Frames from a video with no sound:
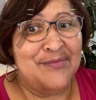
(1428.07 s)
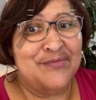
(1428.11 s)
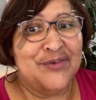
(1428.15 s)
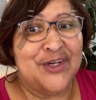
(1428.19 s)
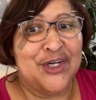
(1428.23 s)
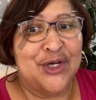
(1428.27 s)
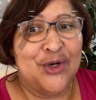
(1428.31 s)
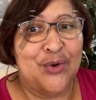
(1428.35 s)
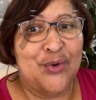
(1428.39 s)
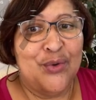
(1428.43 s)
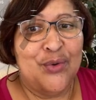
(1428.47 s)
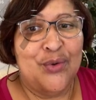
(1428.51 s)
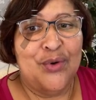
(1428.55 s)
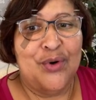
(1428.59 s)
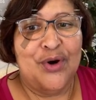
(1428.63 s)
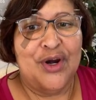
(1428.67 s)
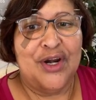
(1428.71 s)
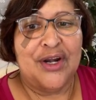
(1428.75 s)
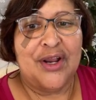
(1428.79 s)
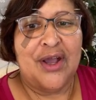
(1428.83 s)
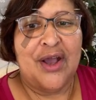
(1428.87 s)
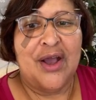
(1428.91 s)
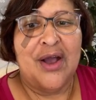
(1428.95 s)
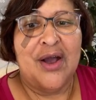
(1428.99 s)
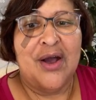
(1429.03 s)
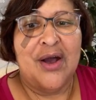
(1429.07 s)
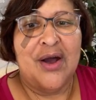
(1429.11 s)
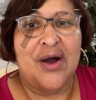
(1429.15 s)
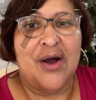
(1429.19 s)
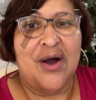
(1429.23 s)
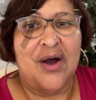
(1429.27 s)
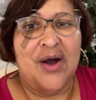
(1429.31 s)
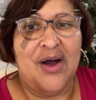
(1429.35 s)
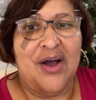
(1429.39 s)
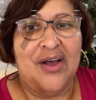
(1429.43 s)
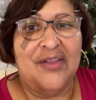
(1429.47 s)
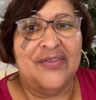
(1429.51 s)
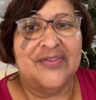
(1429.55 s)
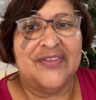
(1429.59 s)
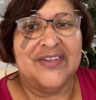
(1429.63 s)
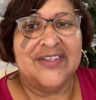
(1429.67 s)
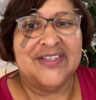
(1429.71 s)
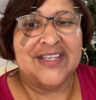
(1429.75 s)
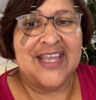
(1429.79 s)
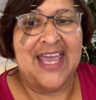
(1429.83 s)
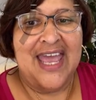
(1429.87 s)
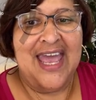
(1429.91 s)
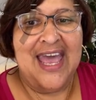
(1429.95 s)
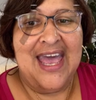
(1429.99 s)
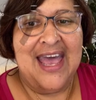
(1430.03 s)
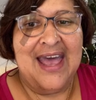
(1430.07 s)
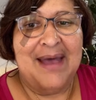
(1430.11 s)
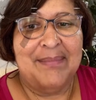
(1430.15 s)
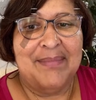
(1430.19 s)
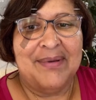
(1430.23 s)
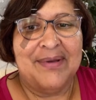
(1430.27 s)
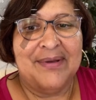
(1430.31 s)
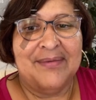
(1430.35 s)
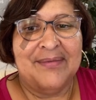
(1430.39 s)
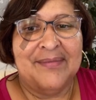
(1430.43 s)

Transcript: record on this app.